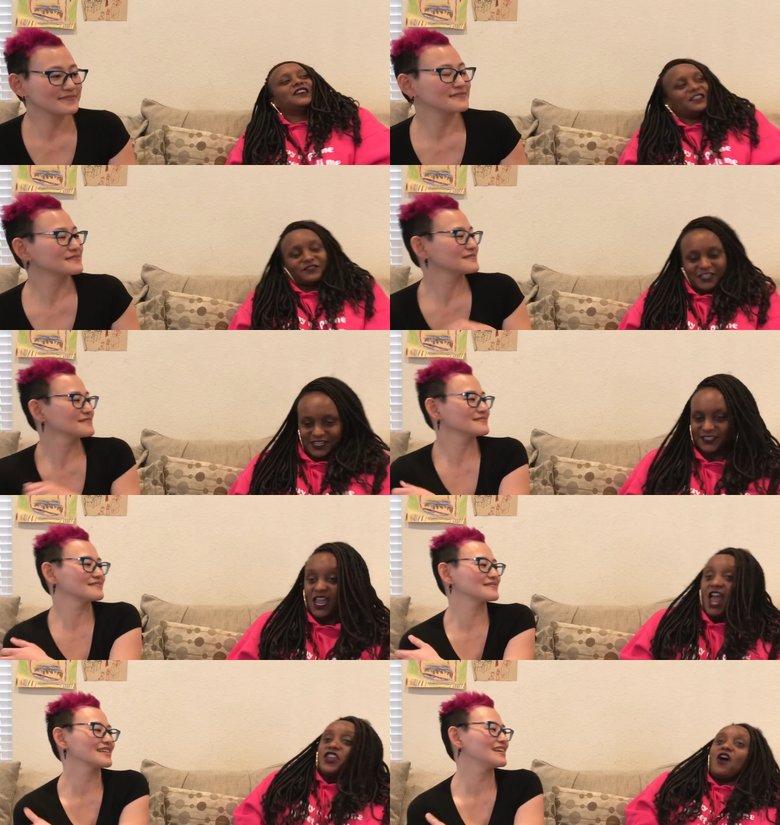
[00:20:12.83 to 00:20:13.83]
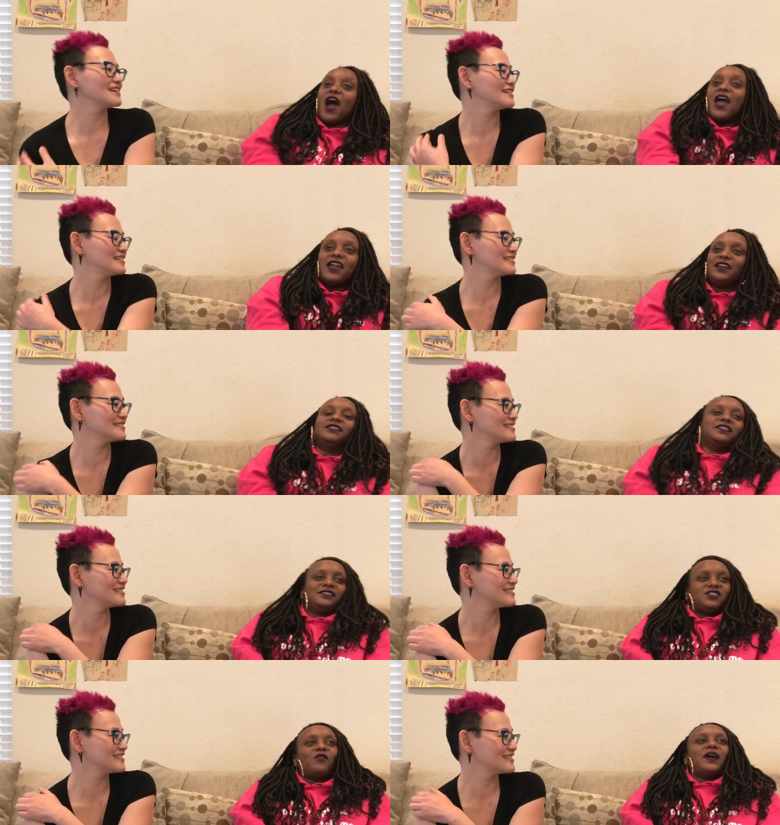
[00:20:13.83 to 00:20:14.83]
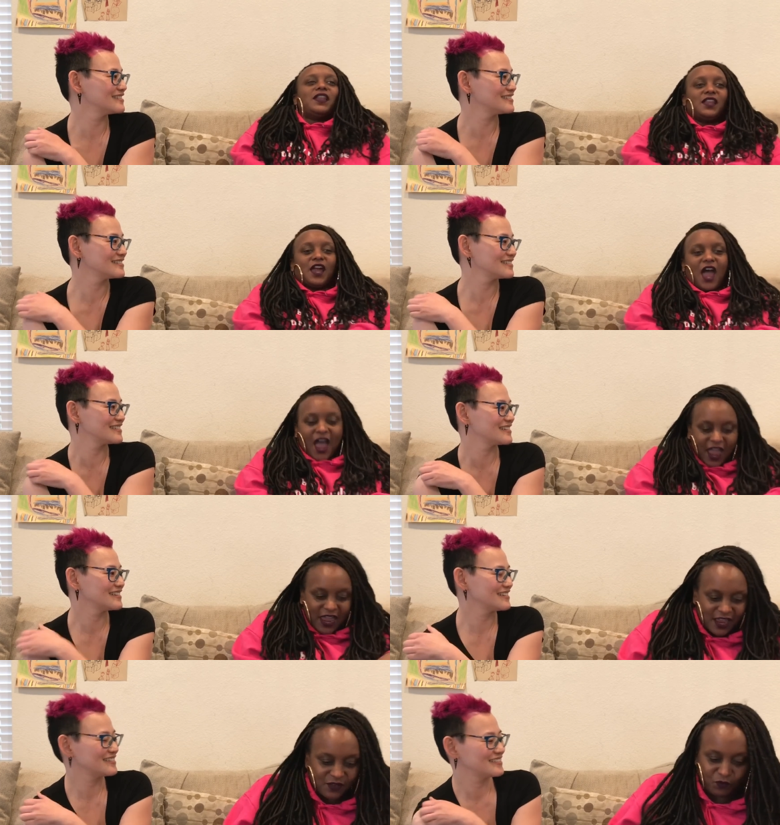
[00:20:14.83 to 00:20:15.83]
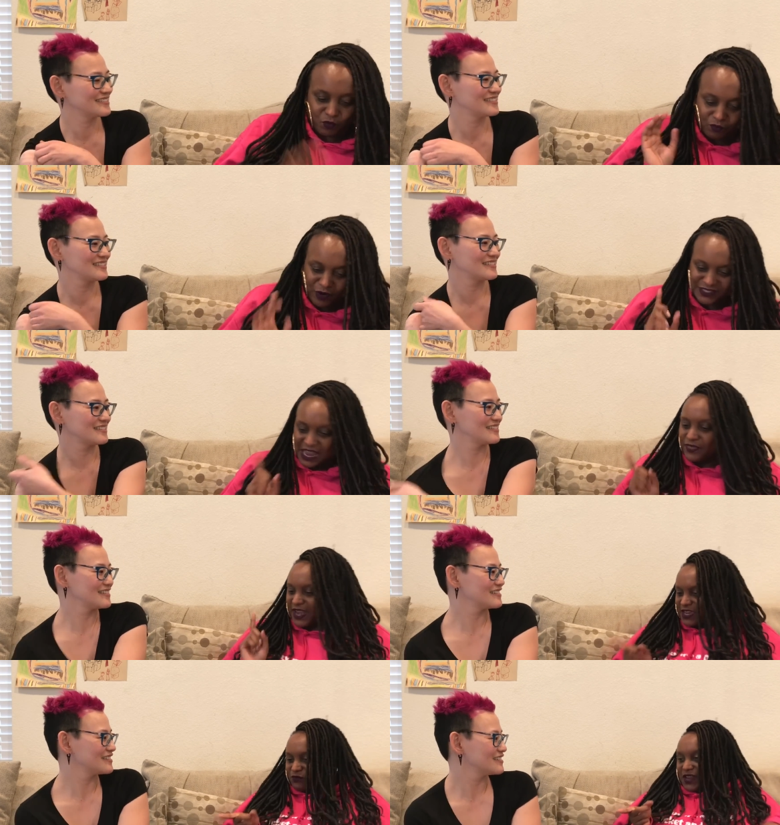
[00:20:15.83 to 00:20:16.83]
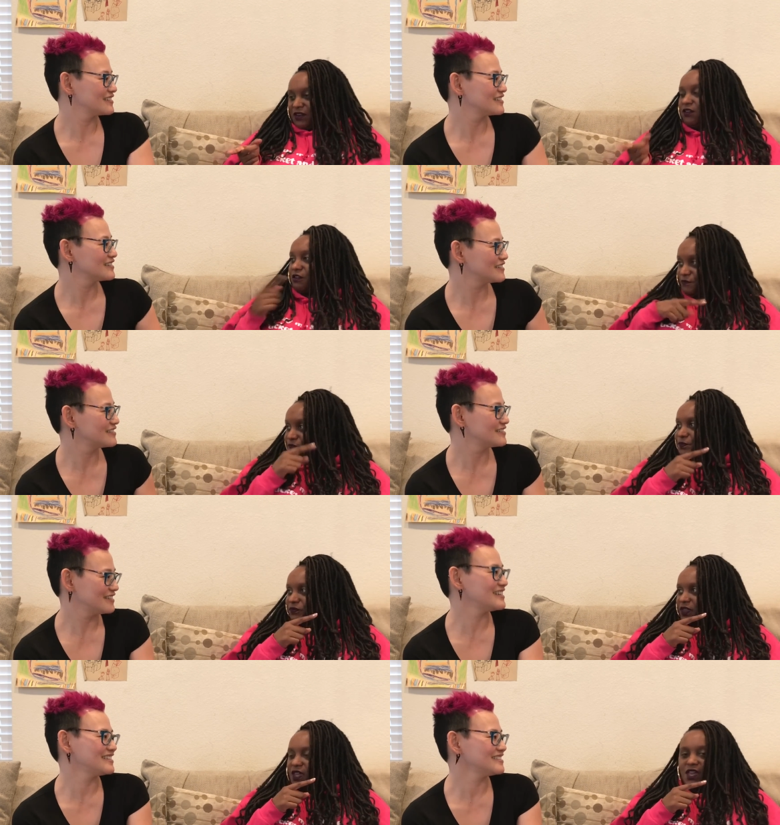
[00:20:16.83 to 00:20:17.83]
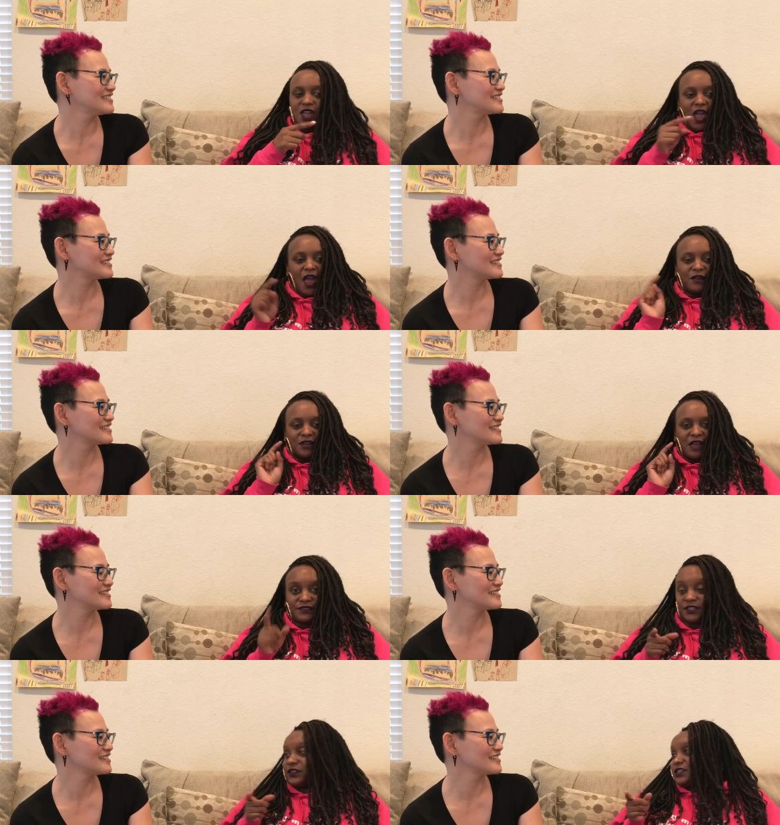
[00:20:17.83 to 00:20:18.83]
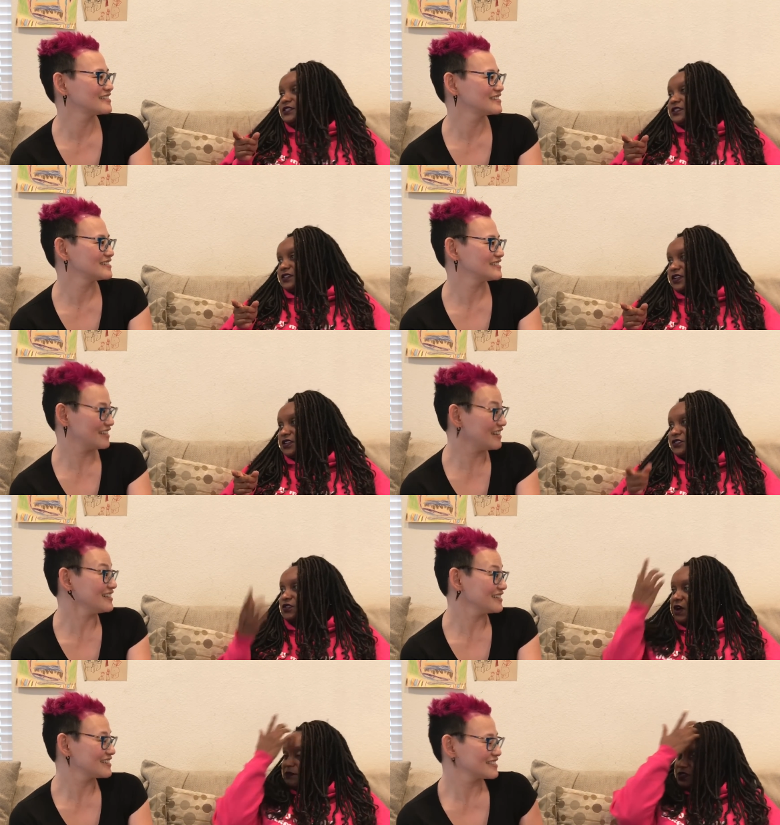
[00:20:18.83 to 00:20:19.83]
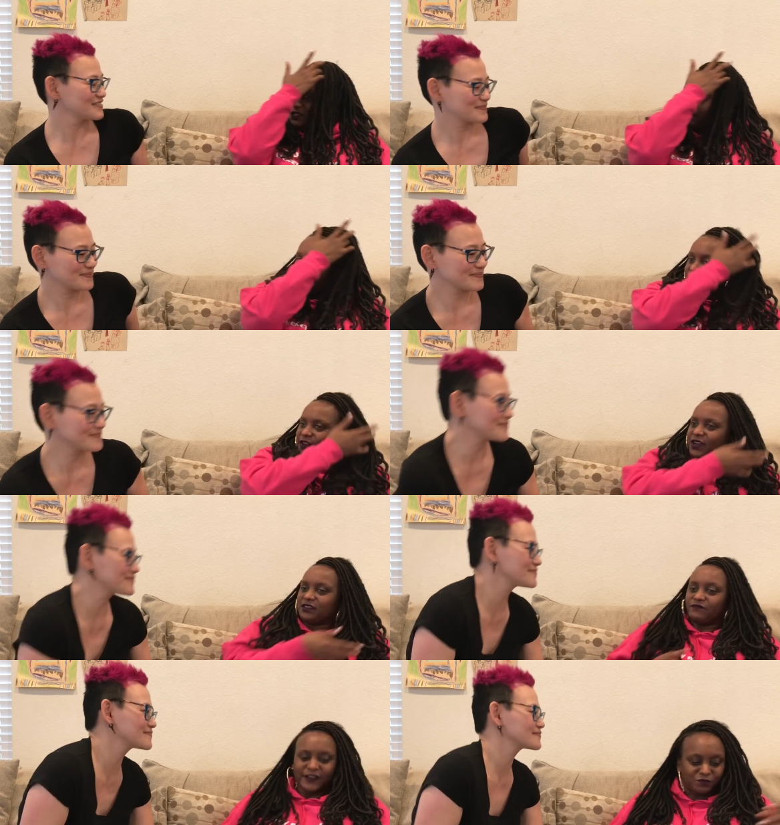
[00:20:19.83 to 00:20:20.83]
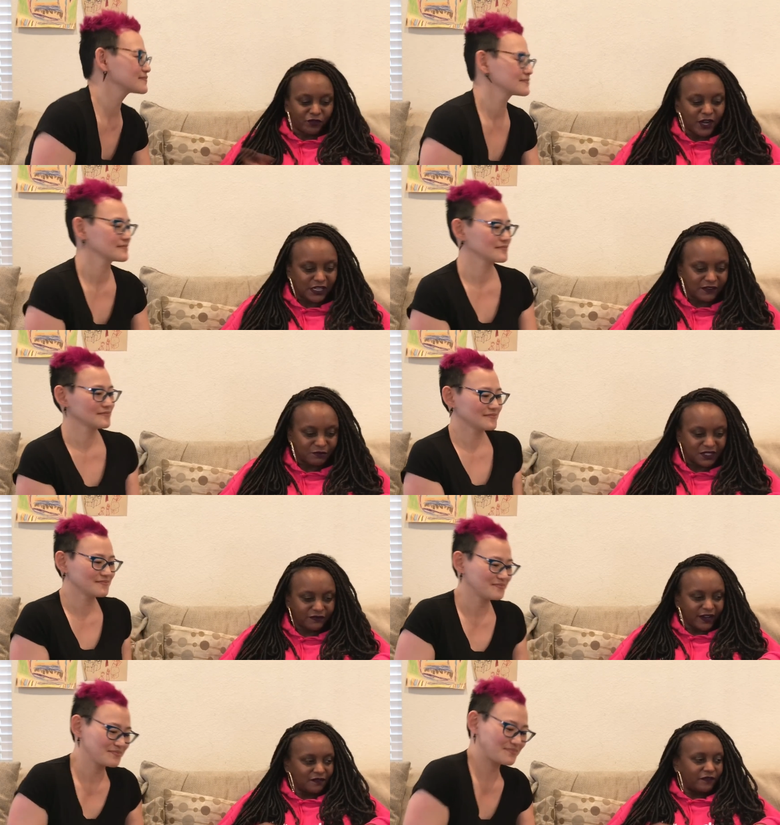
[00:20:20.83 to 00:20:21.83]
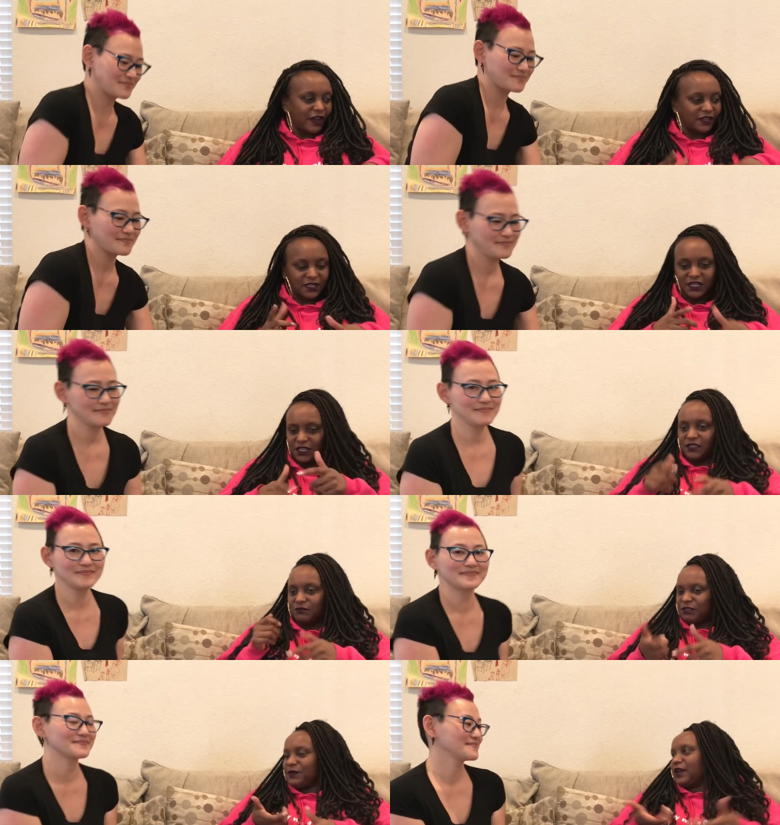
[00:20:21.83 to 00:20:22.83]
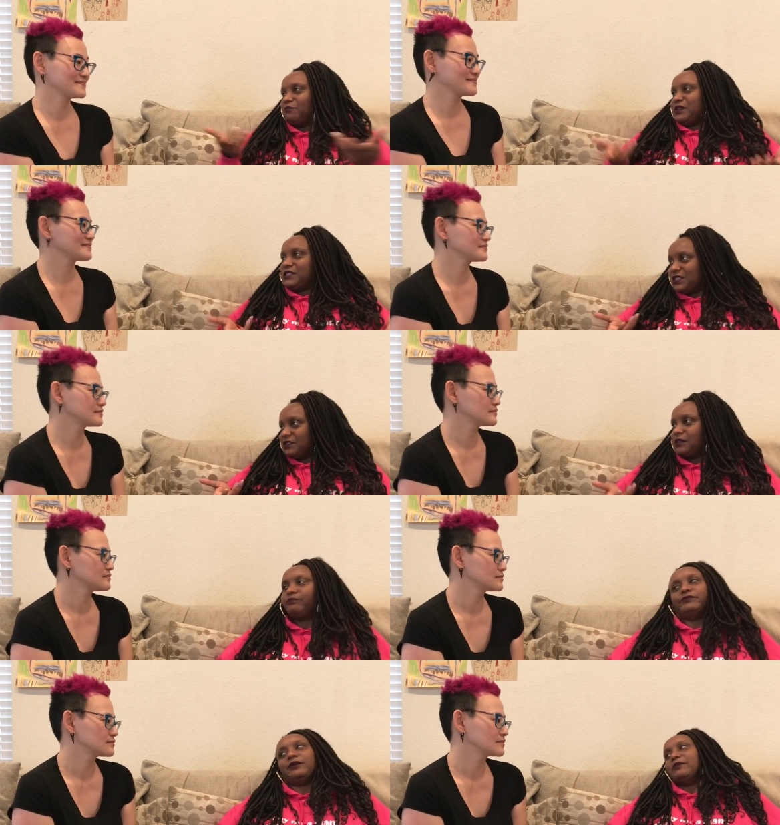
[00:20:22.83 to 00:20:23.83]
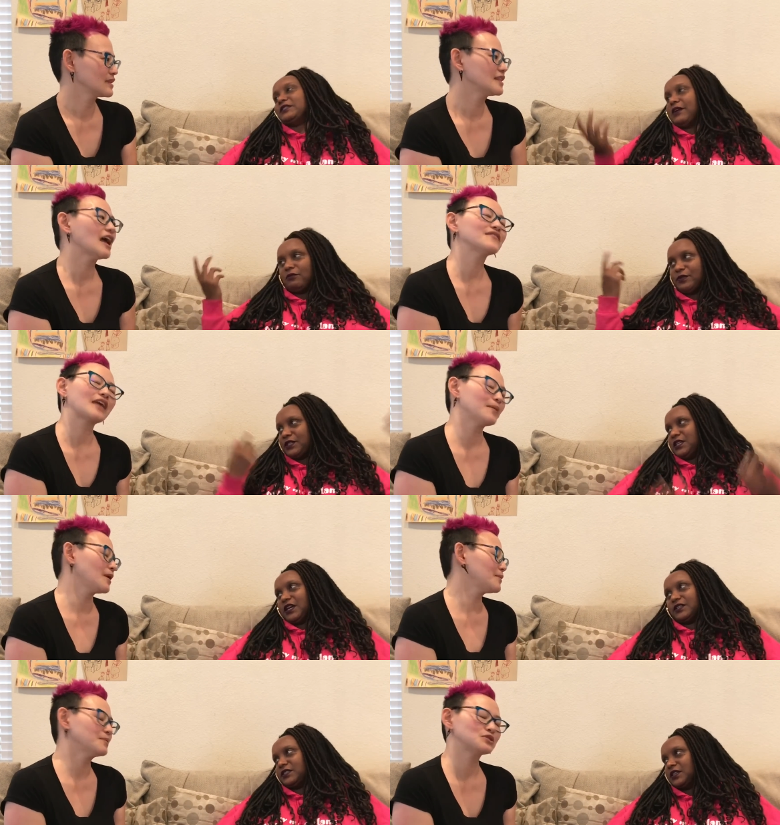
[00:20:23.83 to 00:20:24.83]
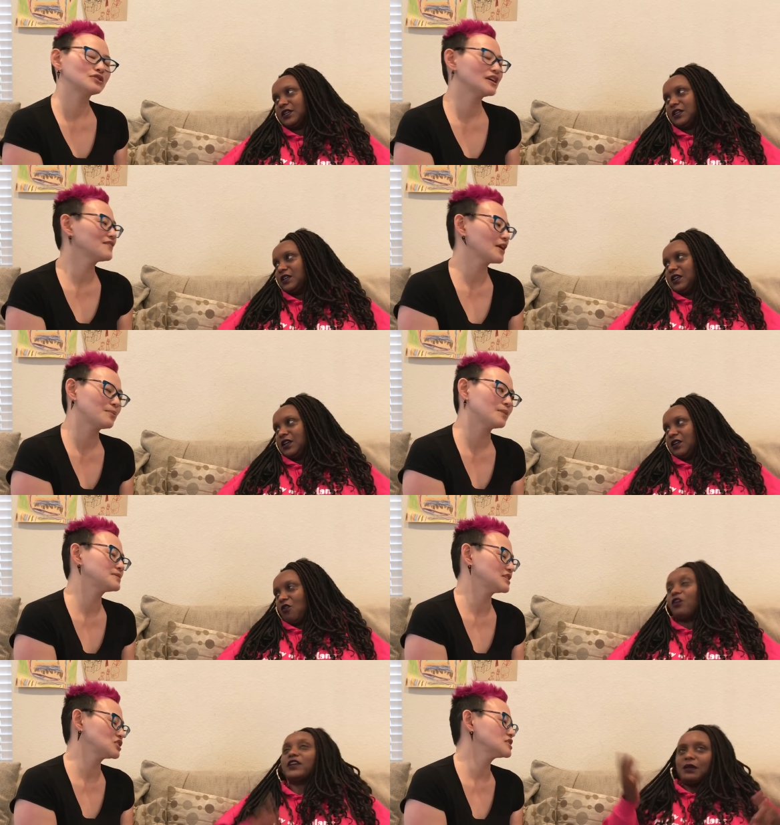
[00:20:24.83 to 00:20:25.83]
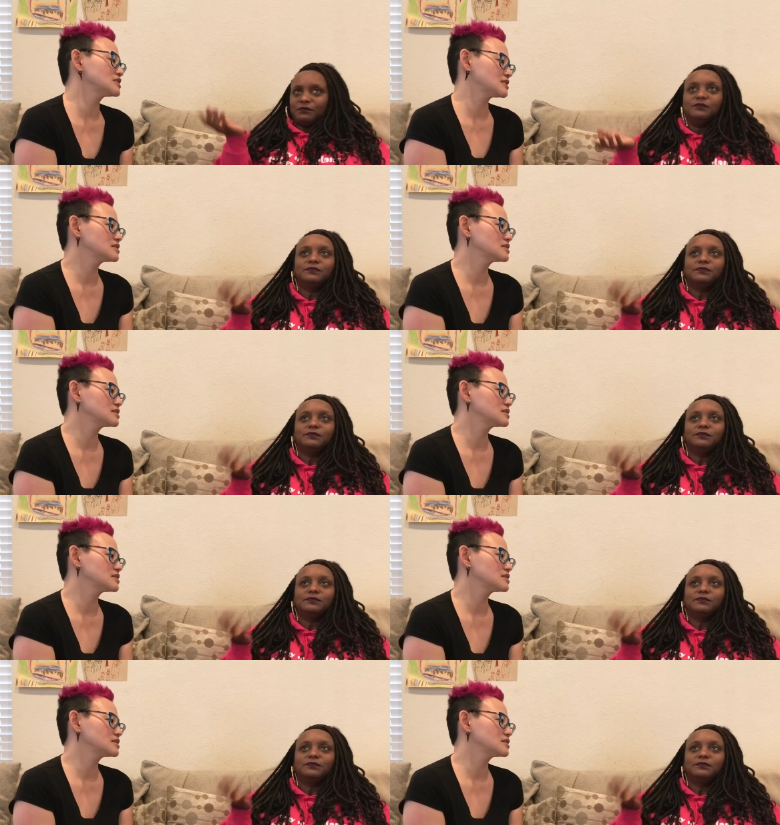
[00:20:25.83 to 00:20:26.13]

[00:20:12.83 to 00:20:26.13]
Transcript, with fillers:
Speaker 1: I love kitties. No, I you know what I one now that I when I go home, uh-huh. I have Sirius, uh-huh. so I'm gonna see if I can find. In fact, before I leave, I'm gonna see if I can find. There must be like a beat. They, they must have. They have BTS. K-pop. I'm sure they have K-pop. Or K,